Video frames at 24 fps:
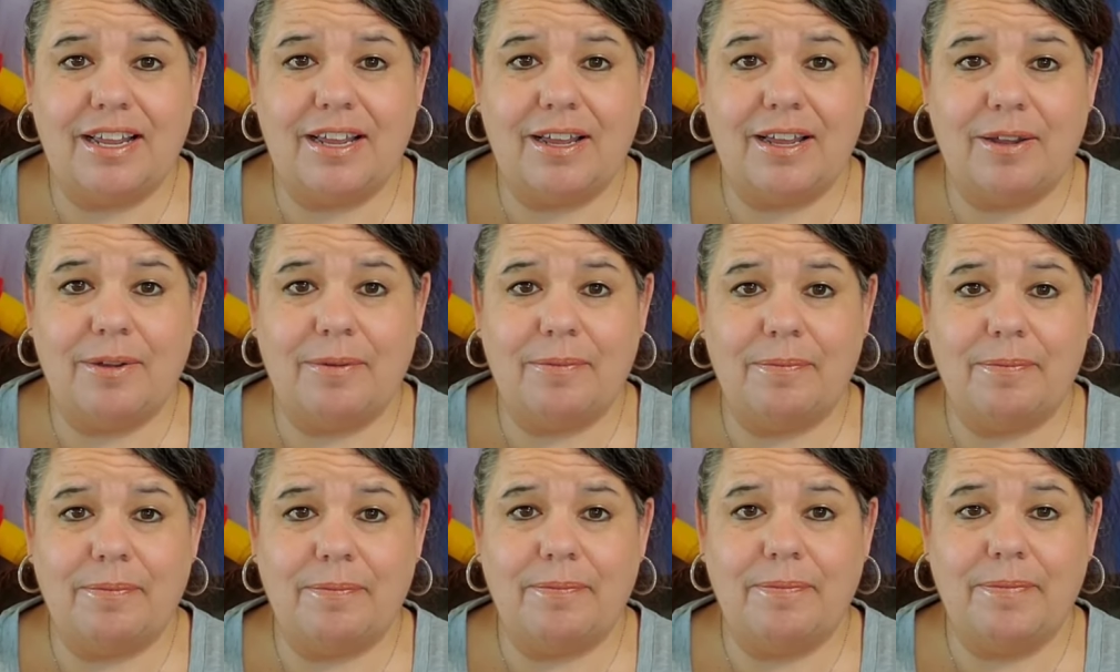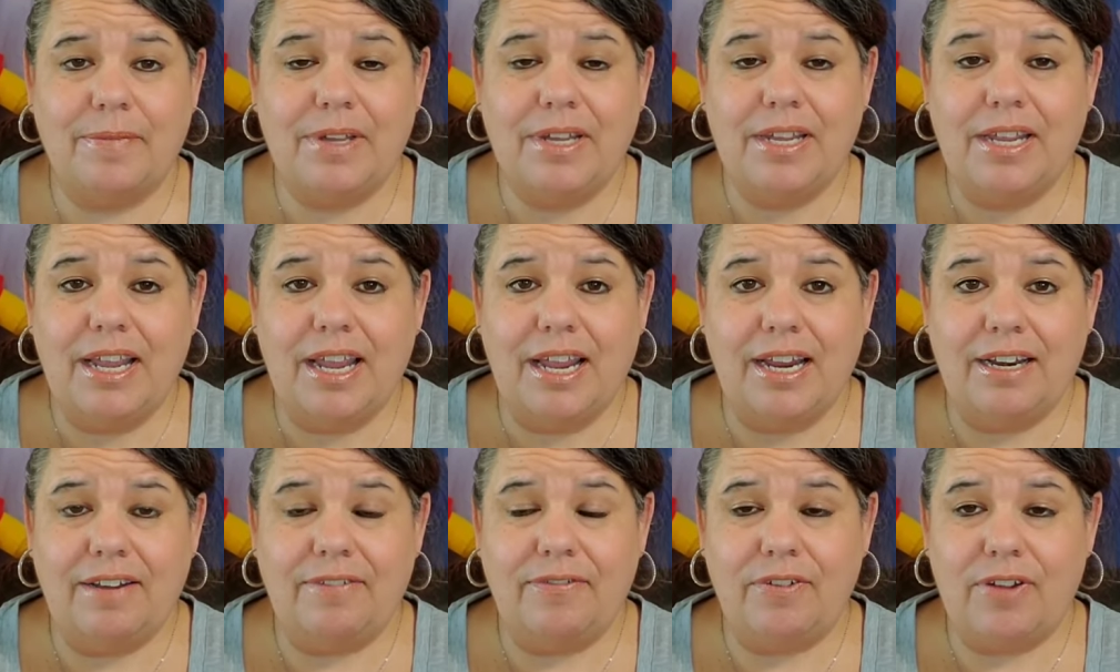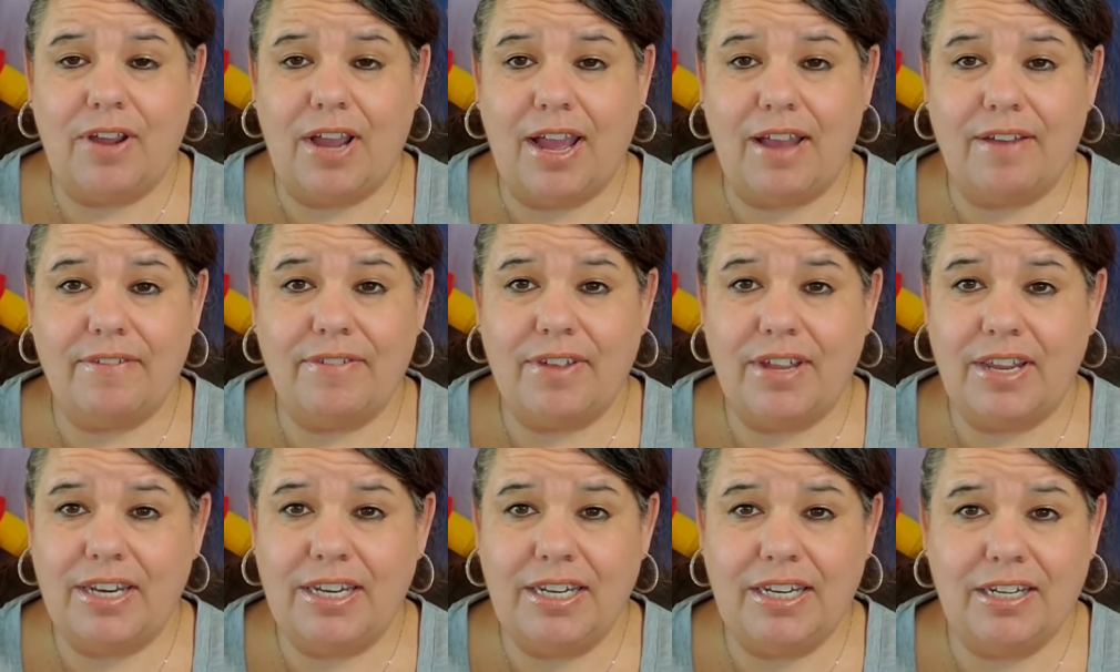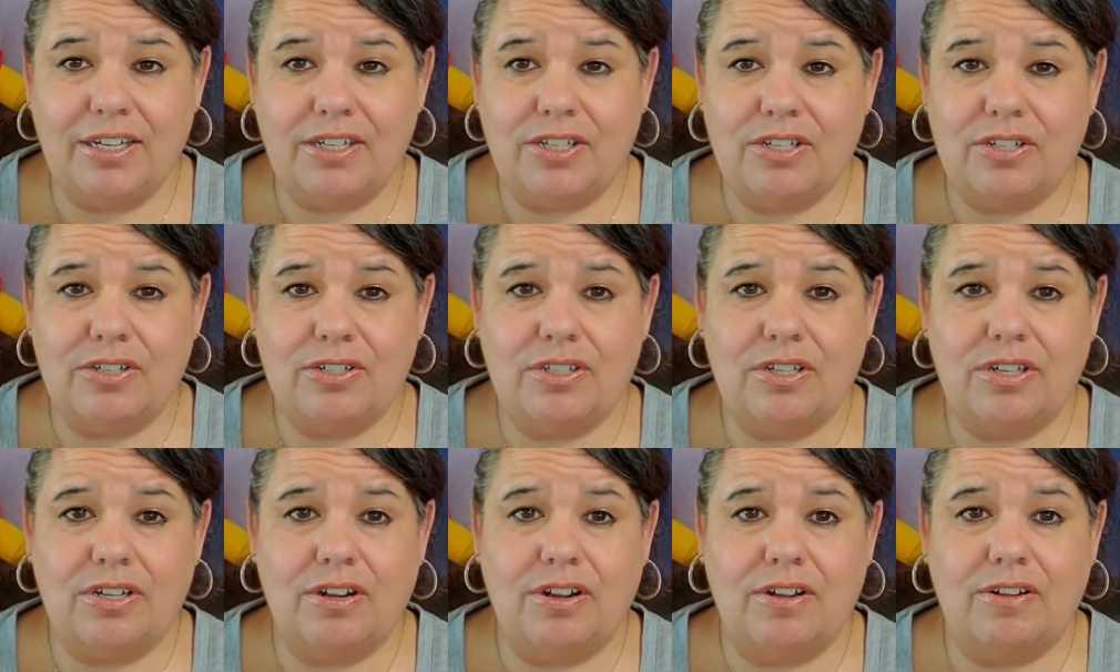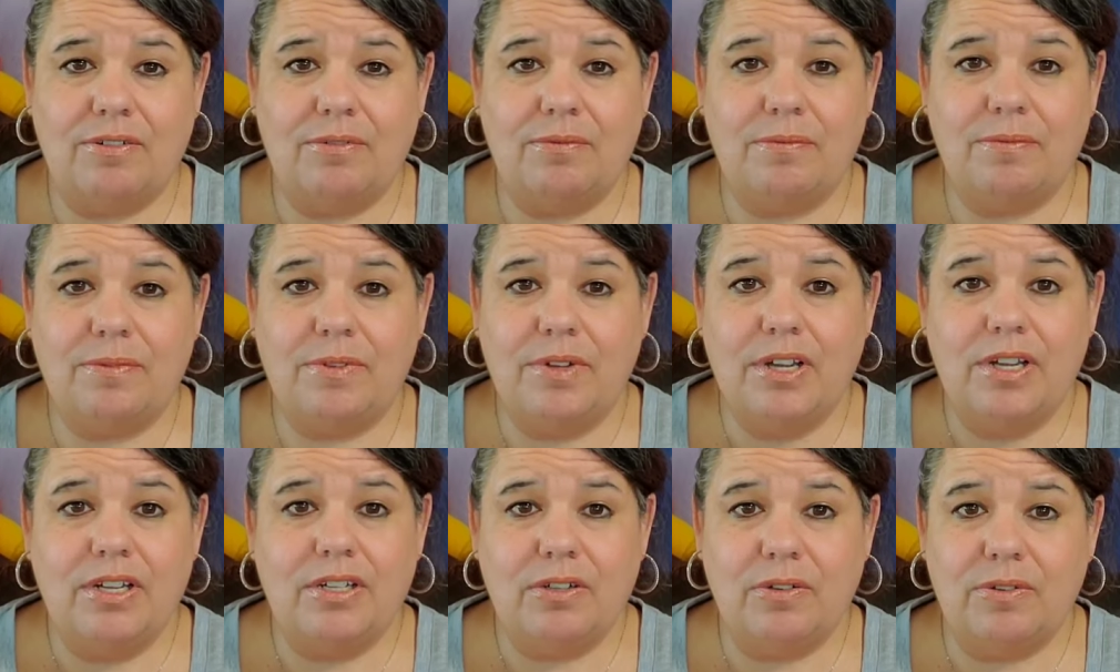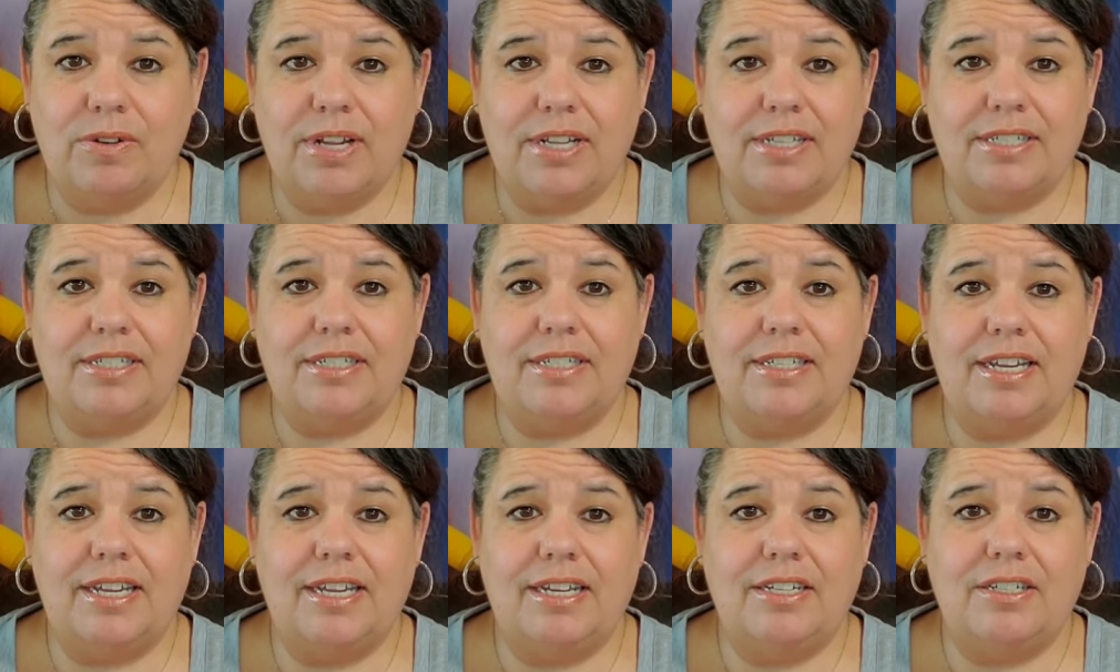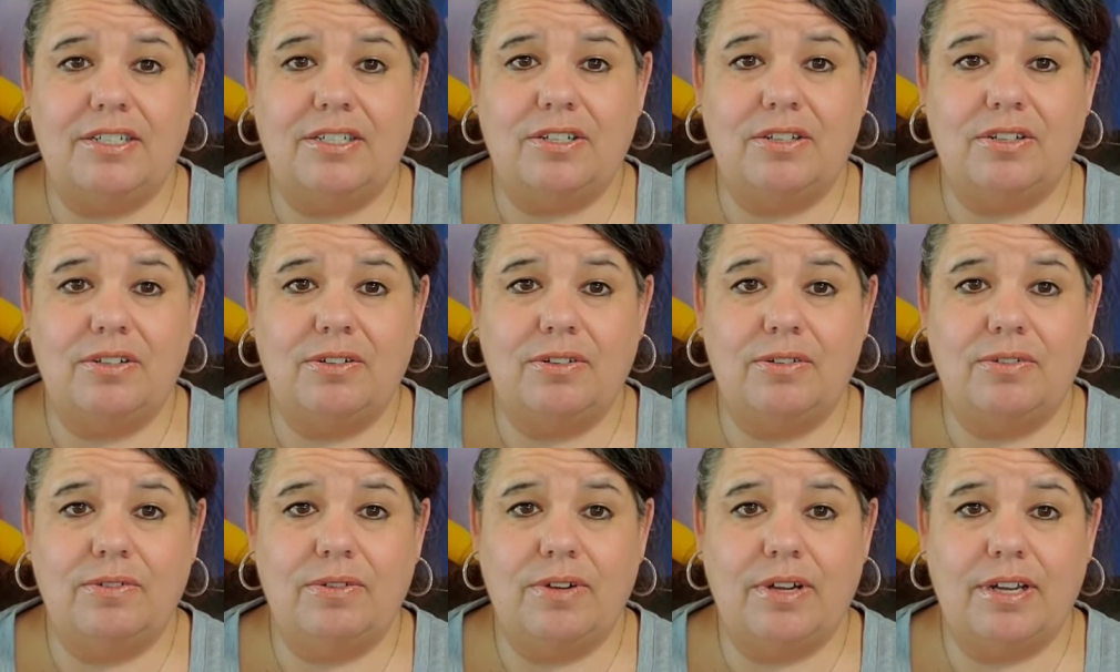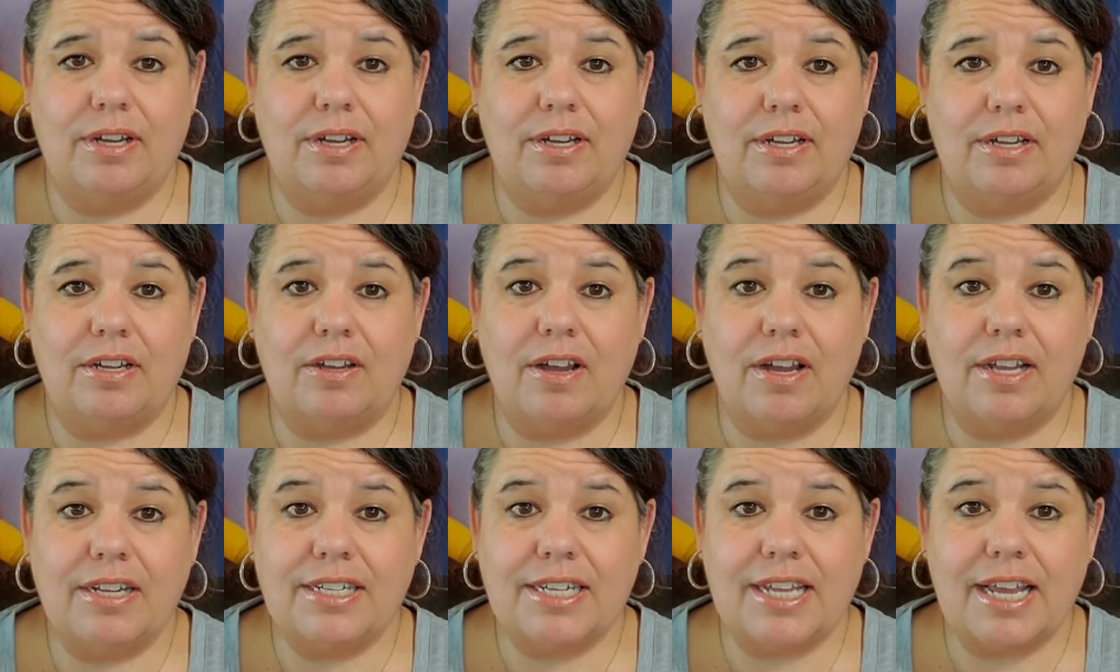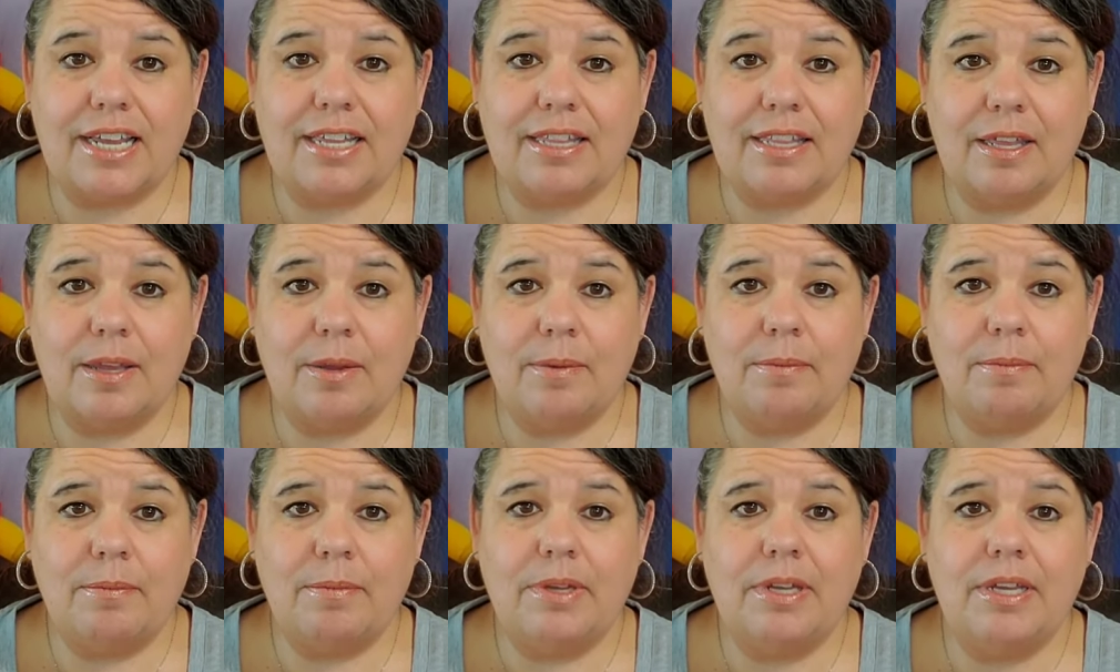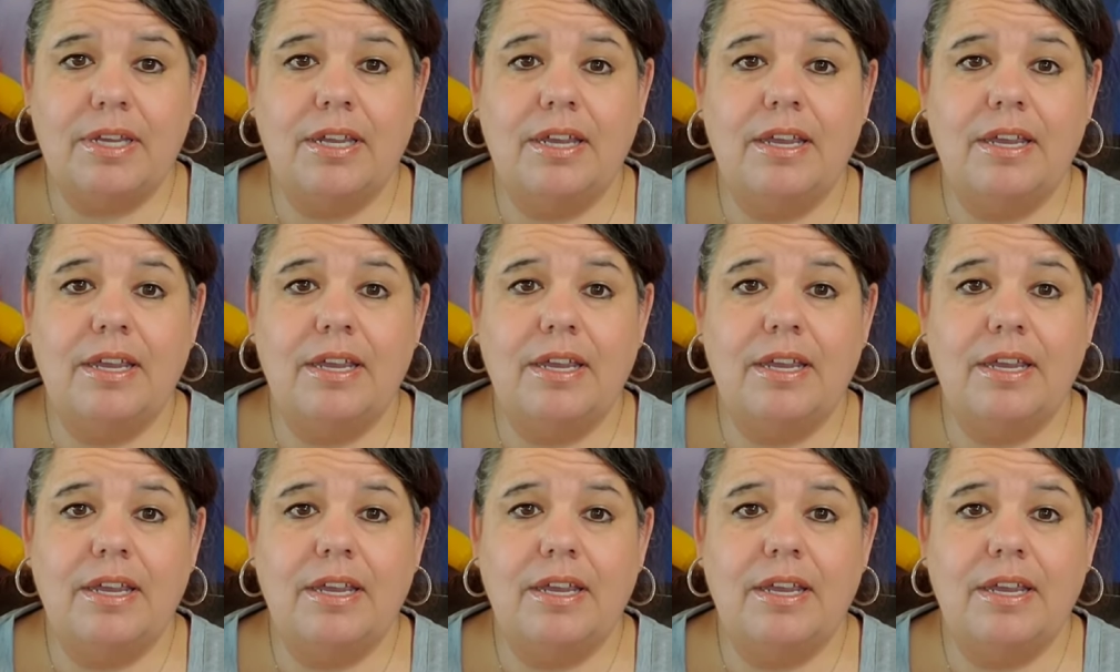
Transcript: Um, and if you have any issues at all, don't hesitate to uh, contact them.